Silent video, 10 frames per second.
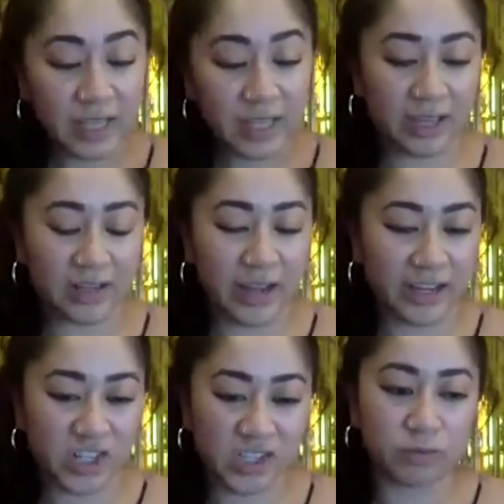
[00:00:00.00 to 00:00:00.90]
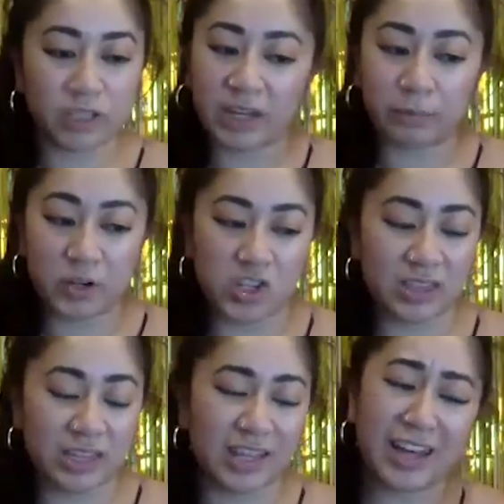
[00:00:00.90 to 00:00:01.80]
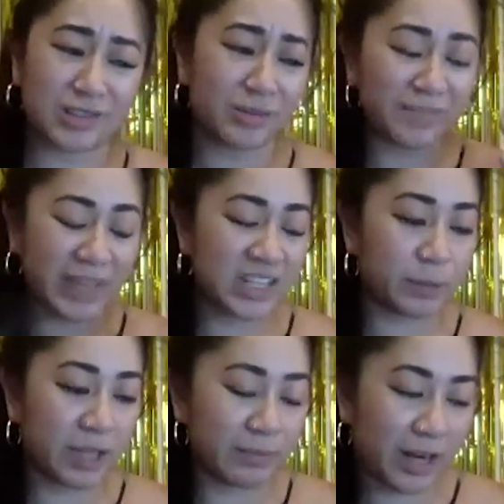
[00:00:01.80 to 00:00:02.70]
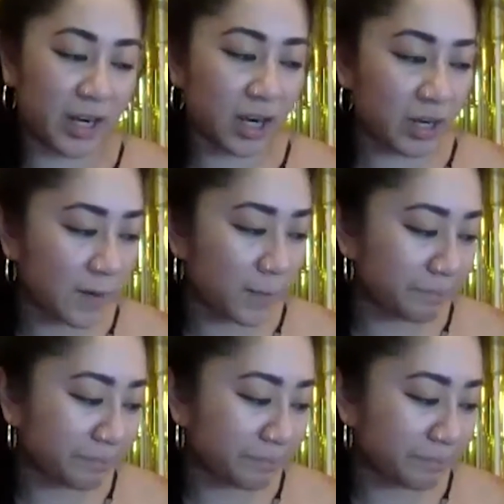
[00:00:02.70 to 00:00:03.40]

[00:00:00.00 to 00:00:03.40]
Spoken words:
And I just really appreciate that. Yeah. So I deeply admire her.